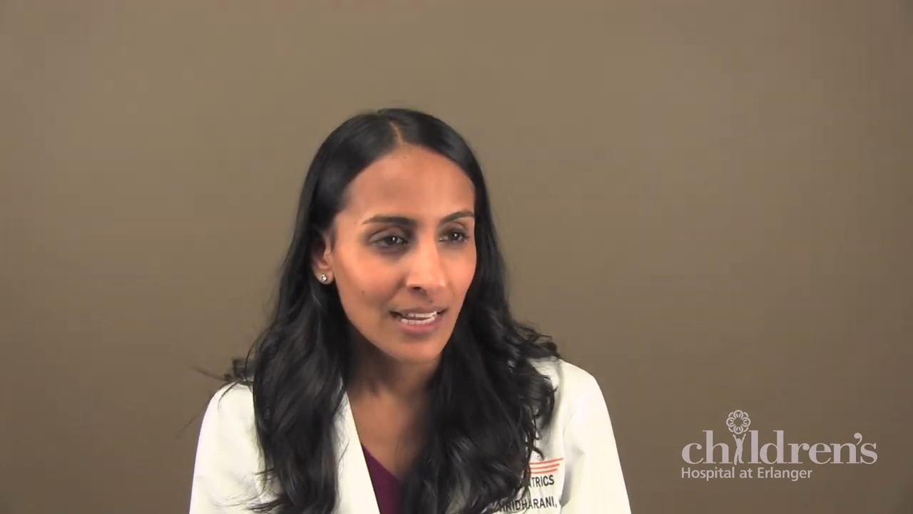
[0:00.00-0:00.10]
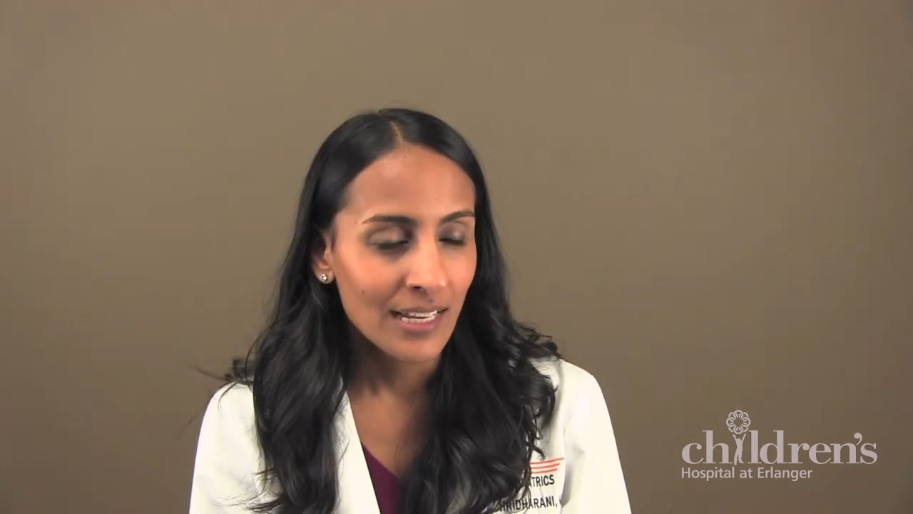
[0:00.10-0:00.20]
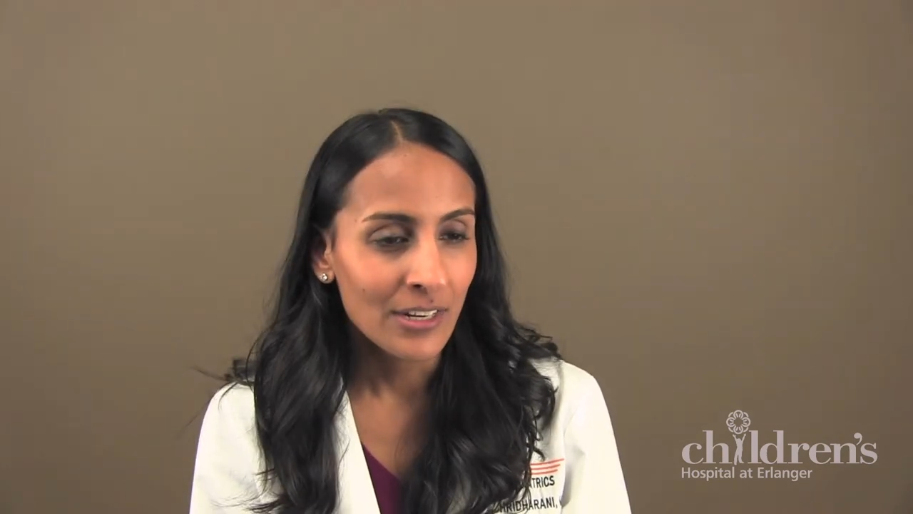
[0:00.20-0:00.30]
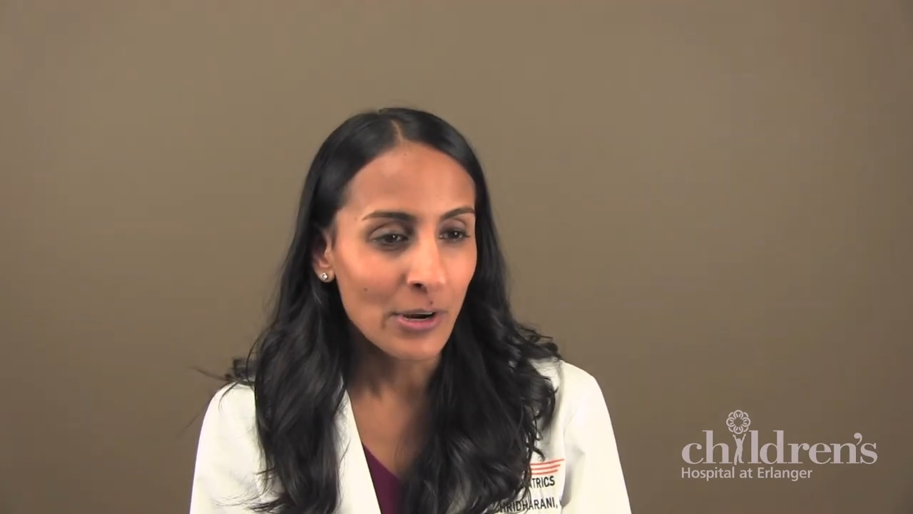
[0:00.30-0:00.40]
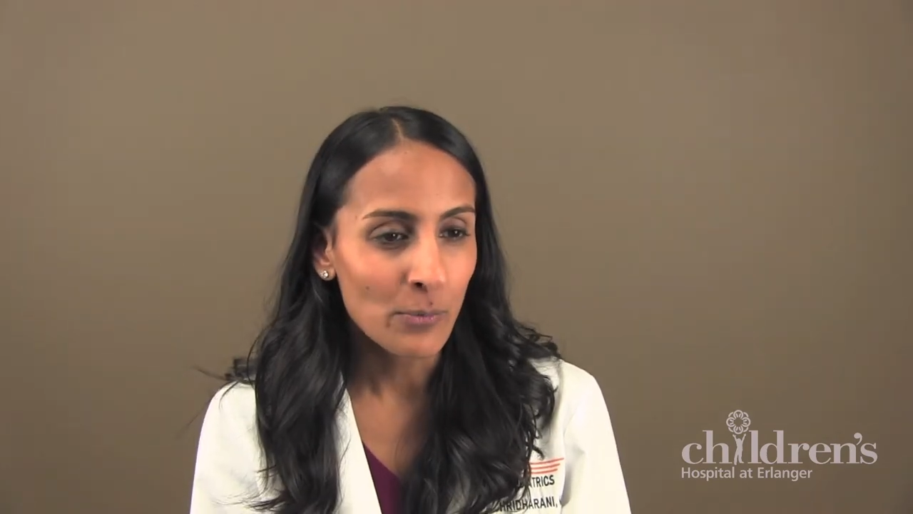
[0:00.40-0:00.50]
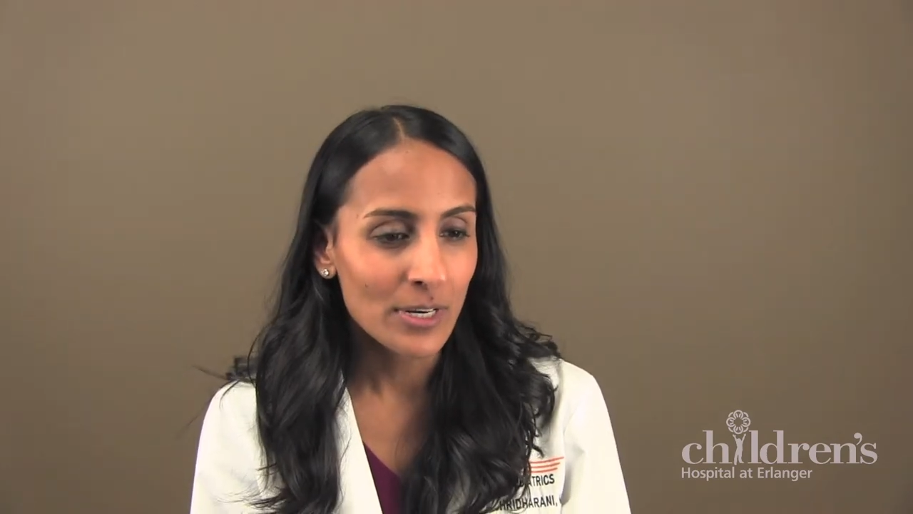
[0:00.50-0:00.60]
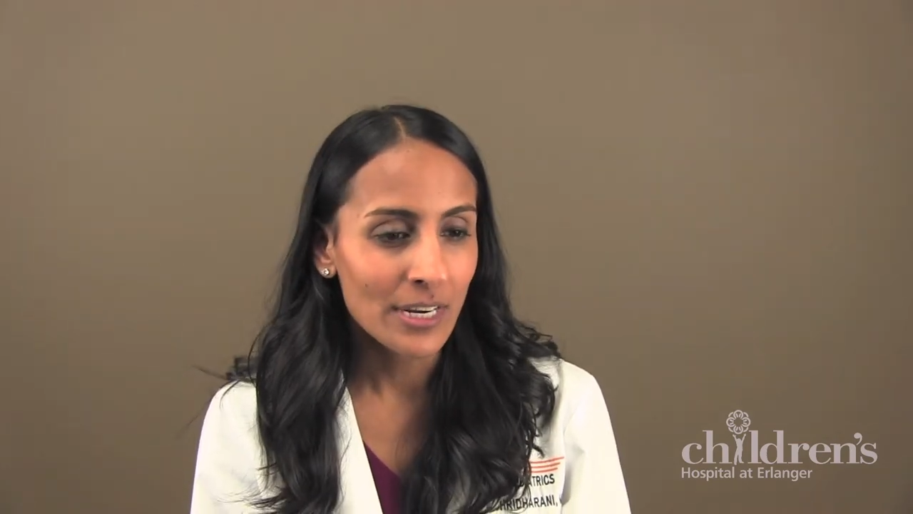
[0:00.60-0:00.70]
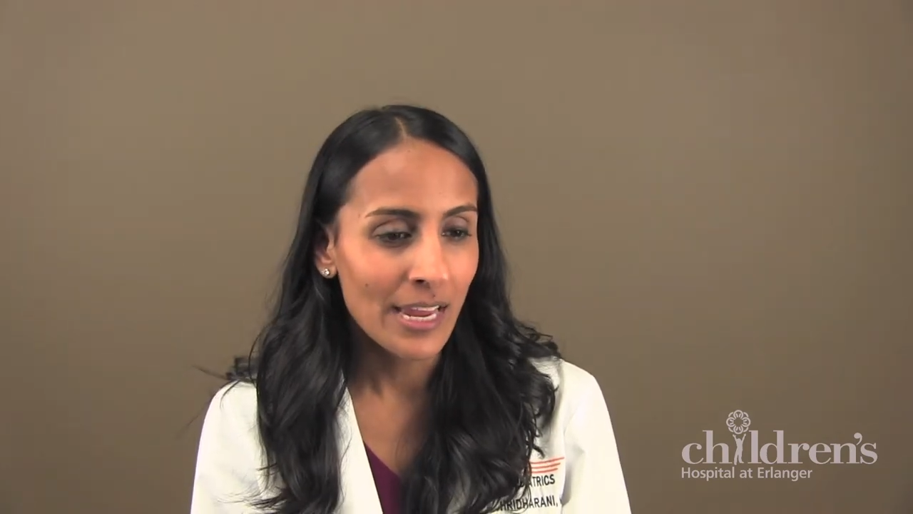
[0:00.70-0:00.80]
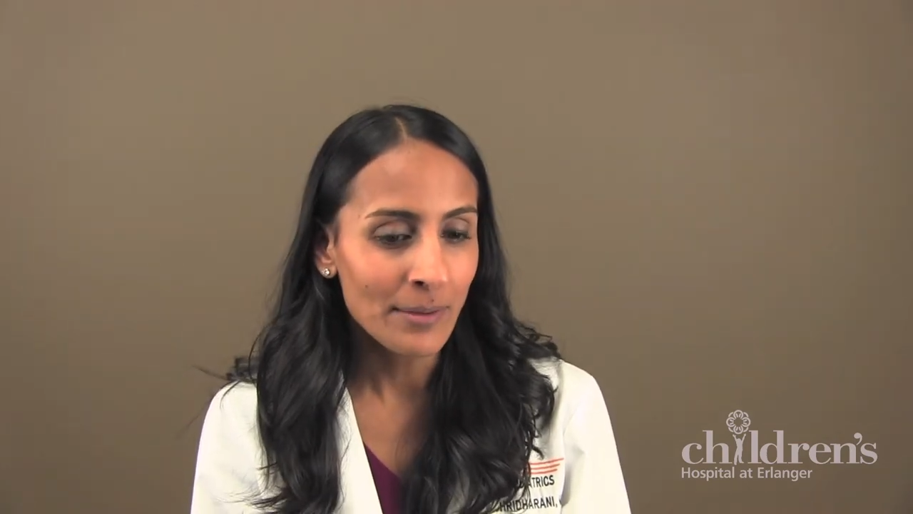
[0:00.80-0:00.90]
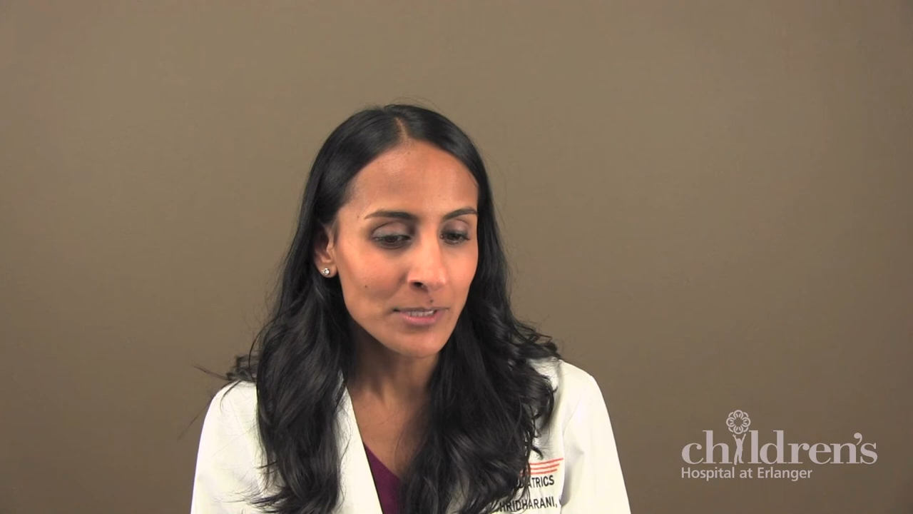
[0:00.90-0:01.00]
You know, it
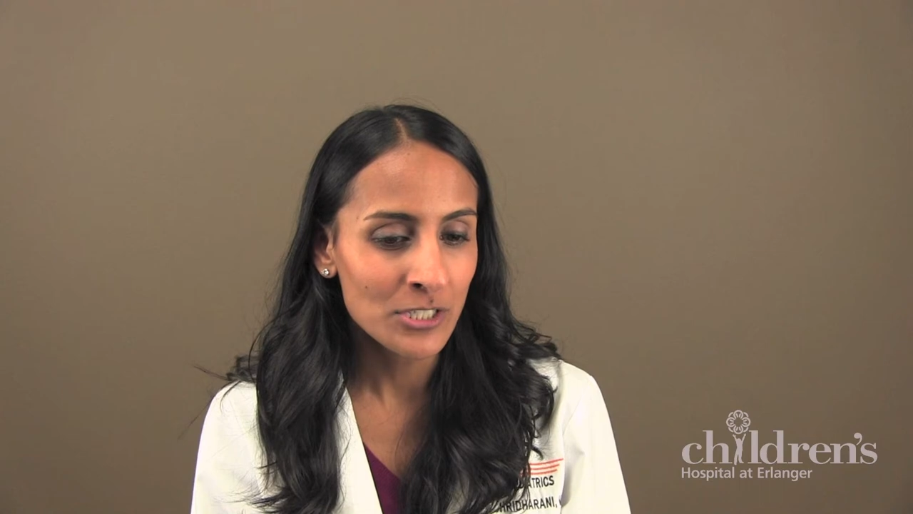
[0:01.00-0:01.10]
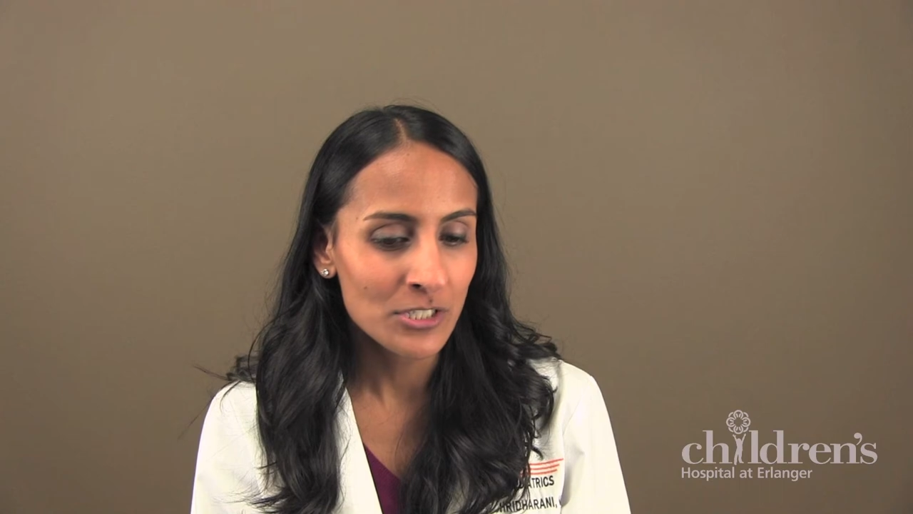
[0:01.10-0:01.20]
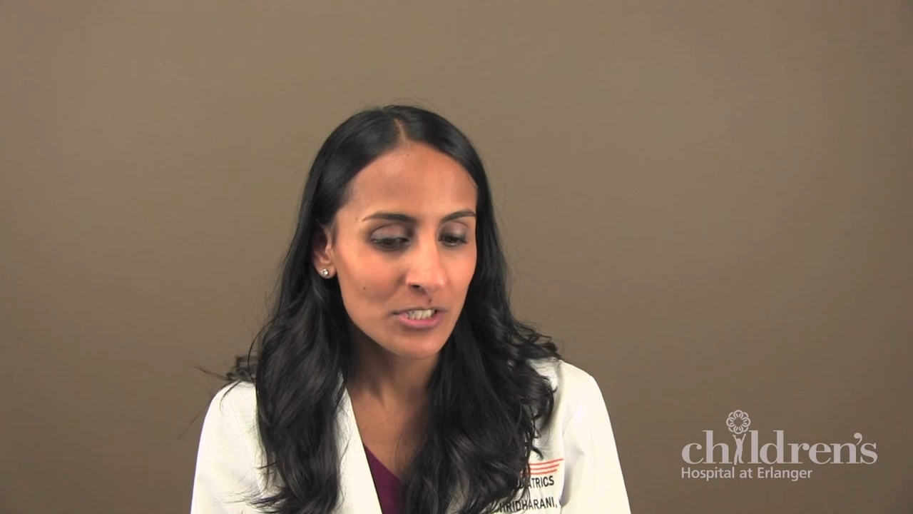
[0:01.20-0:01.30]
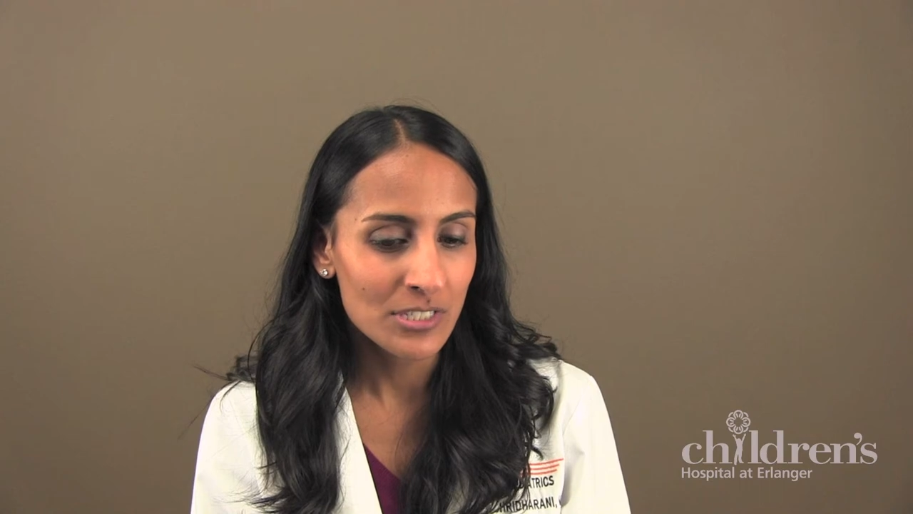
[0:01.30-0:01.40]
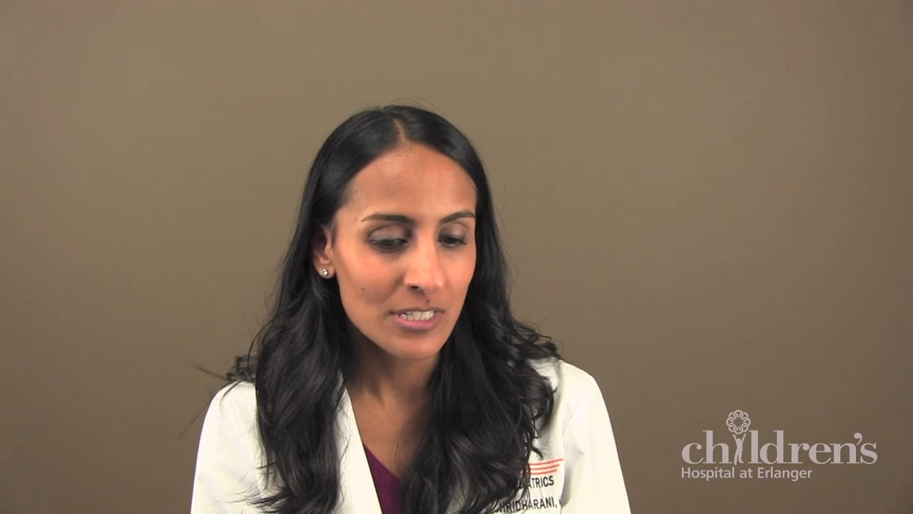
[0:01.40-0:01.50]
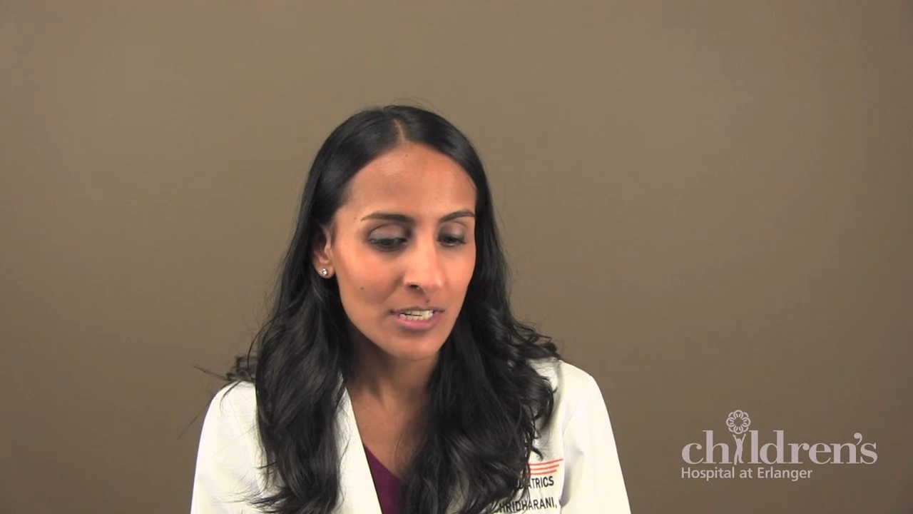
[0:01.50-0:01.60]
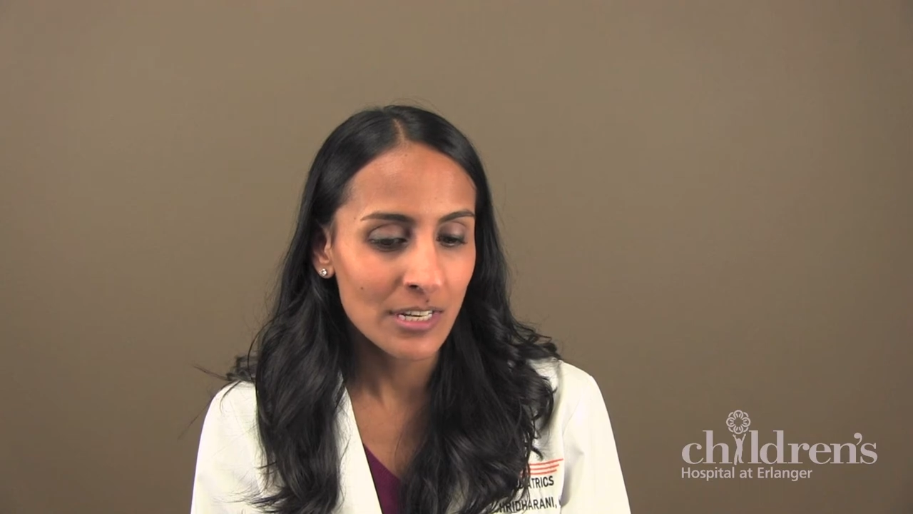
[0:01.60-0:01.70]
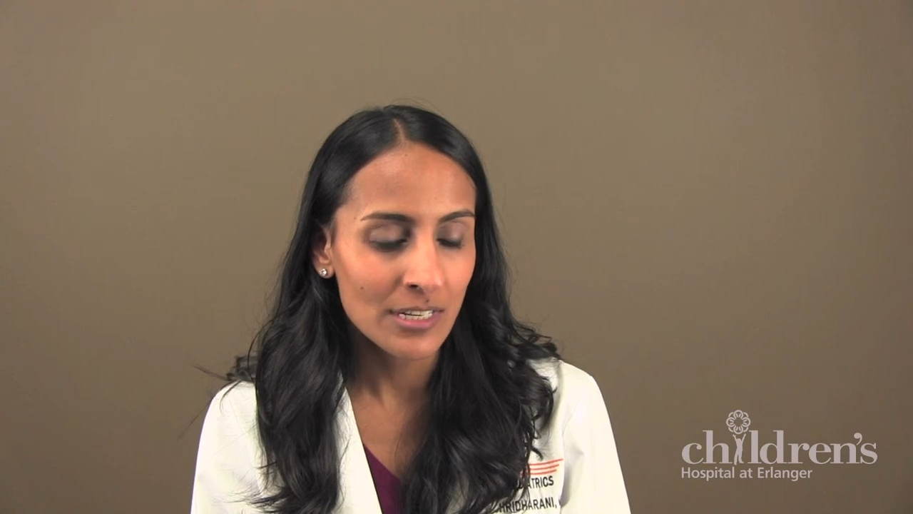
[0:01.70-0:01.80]
came to, to